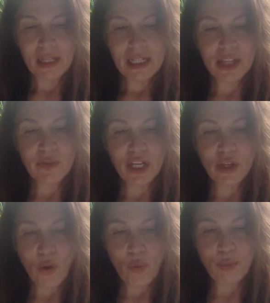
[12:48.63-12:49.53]
leaving
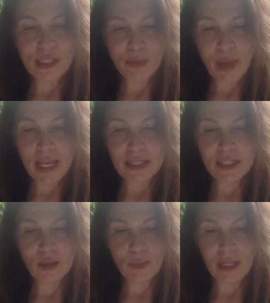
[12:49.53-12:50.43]
an open space
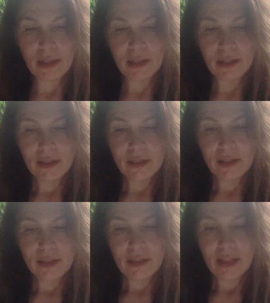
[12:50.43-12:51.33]
in the middle.
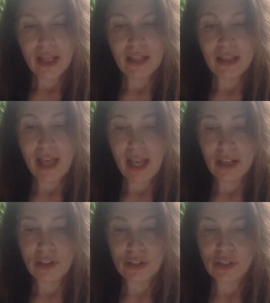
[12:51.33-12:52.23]
And then
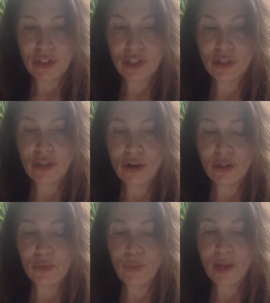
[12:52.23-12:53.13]
she started